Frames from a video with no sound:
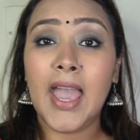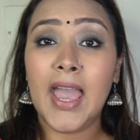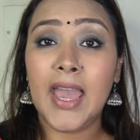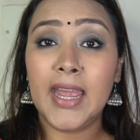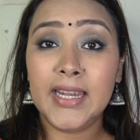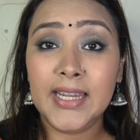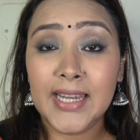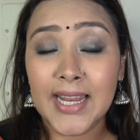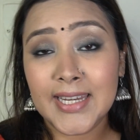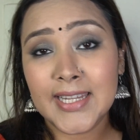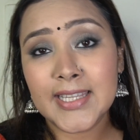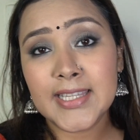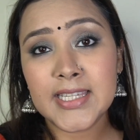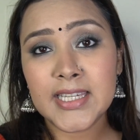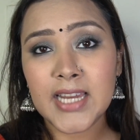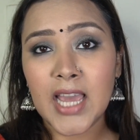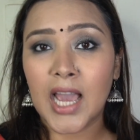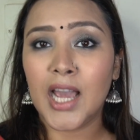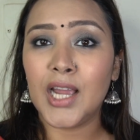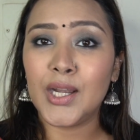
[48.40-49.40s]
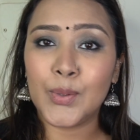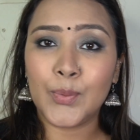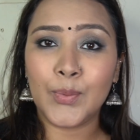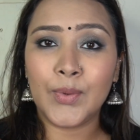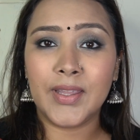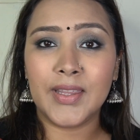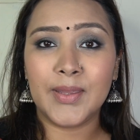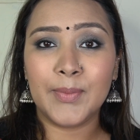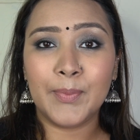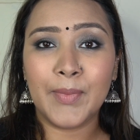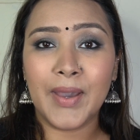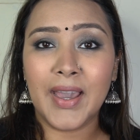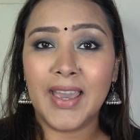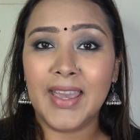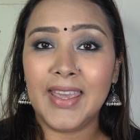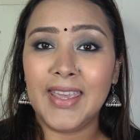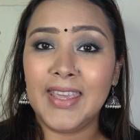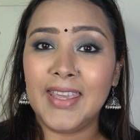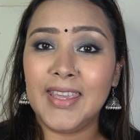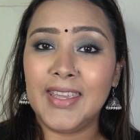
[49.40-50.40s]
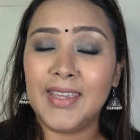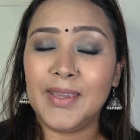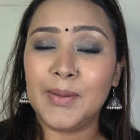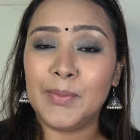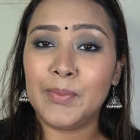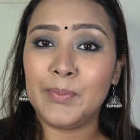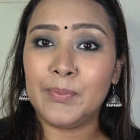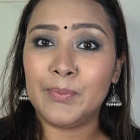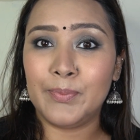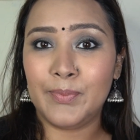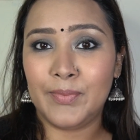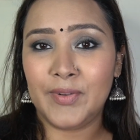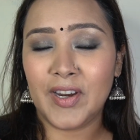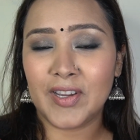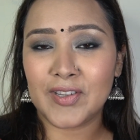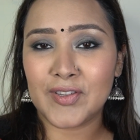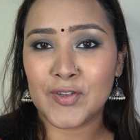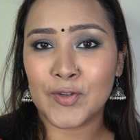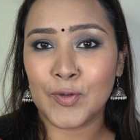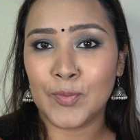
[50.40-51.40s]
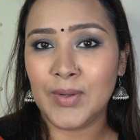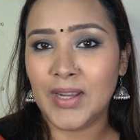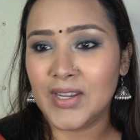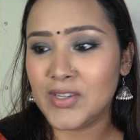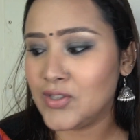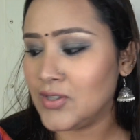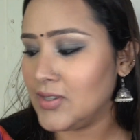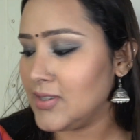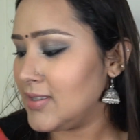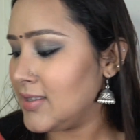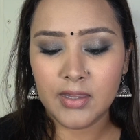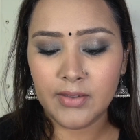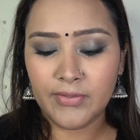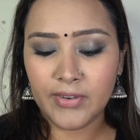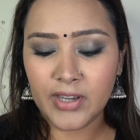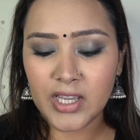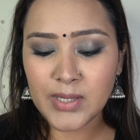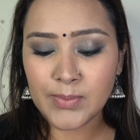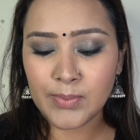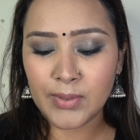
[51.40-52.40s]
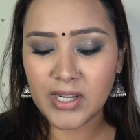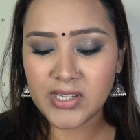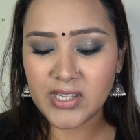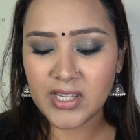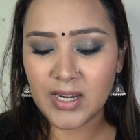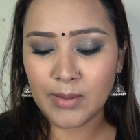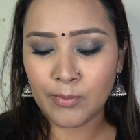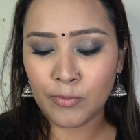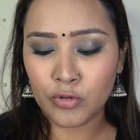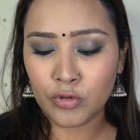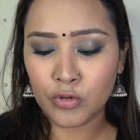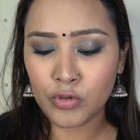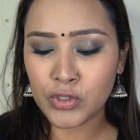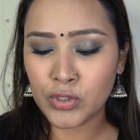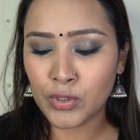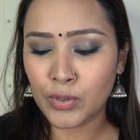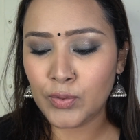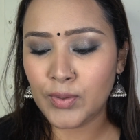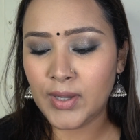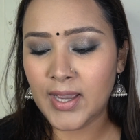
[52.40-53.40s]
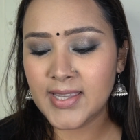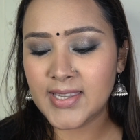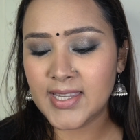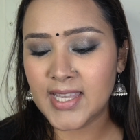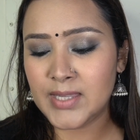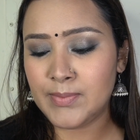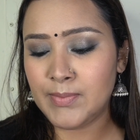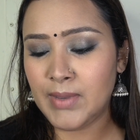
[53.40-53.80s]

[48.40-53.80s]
And let us start with my drugstore blushes. The first blush that I'm going to show you guys is